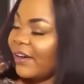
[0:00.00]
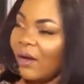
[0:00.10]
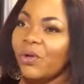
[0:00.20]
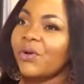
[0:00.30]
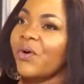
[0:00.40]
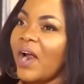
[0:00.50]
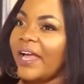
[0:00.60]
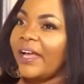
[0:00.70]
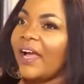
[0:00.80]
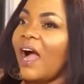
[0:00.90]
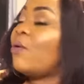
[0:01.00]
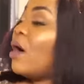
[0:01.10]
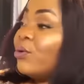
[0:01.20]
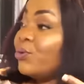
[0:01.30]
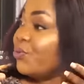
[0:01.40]
now we crying.
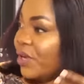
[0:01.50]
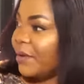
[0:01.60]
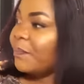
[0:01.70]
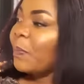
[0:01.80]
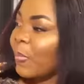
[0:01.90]
Aqua could you?